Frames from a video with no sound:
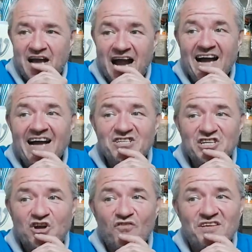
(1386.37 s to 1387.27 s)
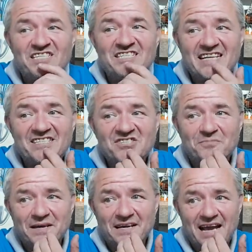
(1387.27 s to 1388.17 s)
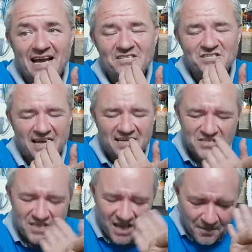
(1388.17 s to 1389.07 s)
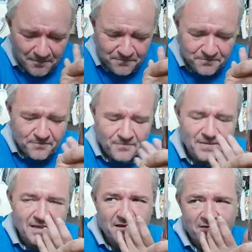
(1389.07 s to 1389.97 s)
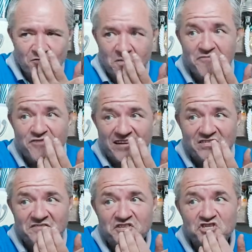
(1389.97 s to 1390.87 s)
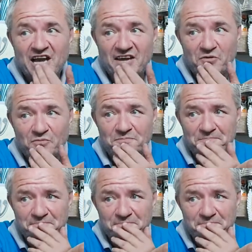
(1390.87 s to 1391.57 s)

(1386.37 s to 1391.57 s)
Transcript: I actually got this sent to me as from a friend of the channel,